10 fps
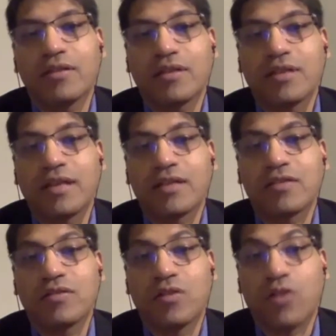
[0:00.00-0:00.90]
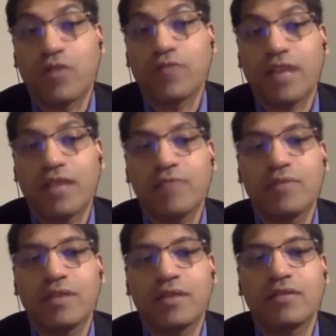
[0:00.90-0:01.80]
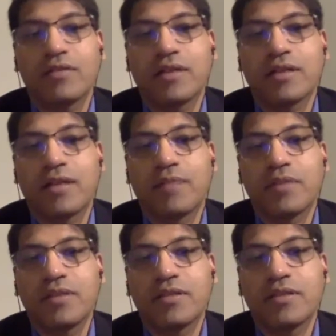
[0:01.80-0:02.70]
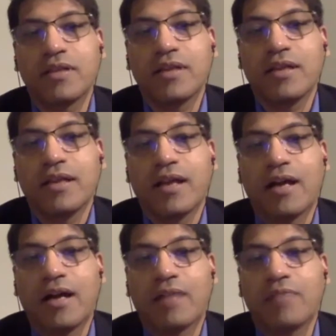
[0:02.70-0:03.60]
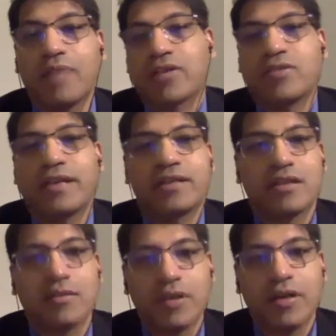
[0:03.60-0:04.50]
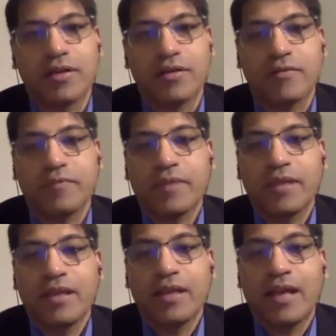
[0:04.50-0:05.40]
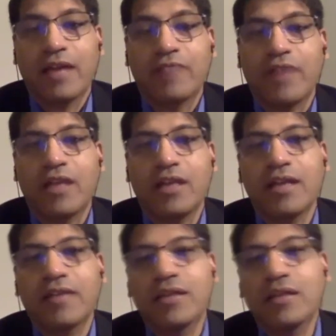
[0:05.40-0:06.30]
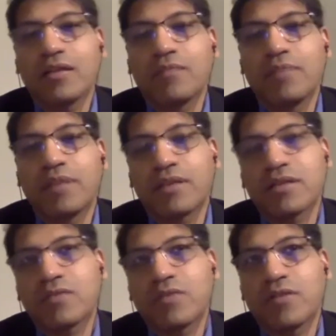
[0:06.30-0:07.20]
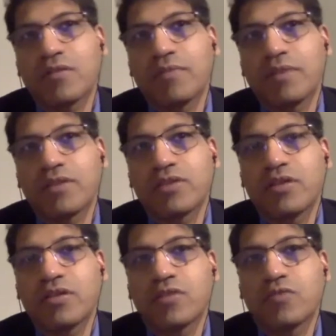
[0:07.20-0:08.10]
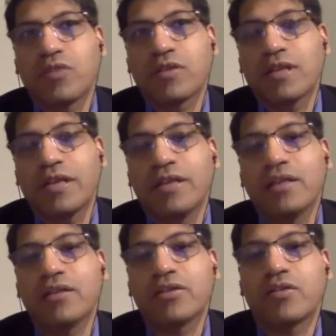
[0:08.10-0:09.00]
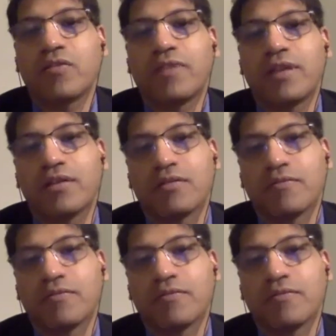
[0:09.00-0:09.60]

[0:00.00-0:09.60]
takes a lot of time in companies, actually gets eliminated. And finally, I think one of the biggest changes was integration of vendor